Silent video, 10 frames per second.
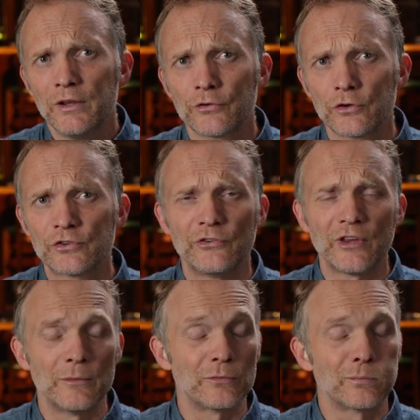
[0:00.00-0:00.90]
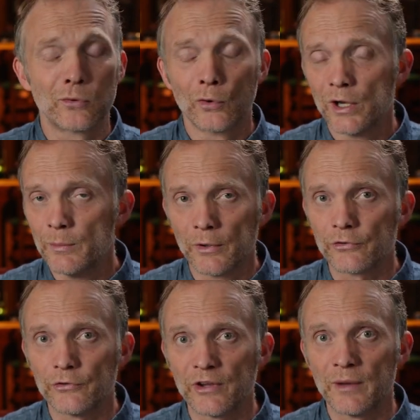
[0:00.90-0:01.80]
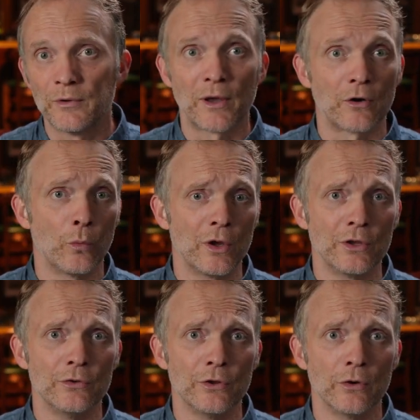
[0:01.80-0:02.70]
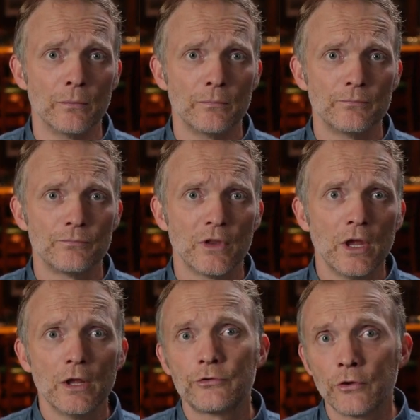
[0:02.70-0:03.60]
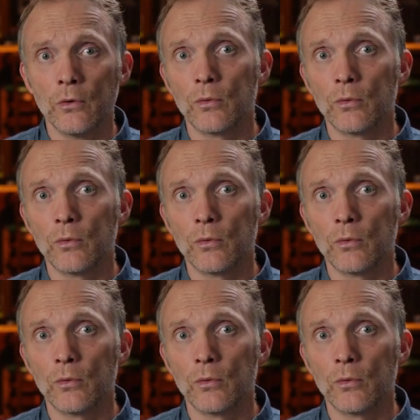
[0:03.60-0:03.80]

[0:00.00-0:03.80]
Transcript: a search in SAM is pretty much the same no matter what you do. So